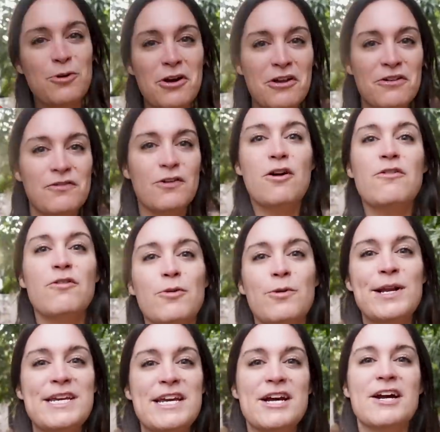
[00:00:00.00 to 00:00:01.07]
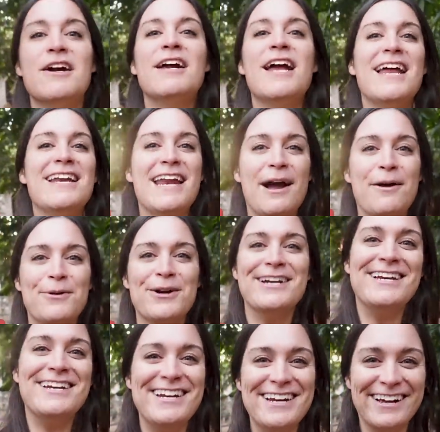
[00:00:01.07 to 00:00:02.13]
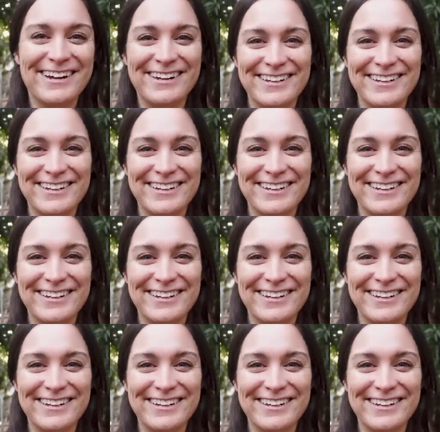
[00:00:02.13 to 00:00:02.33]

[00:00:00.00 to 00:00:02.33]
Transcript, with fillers: world for over one year, and now we're in India.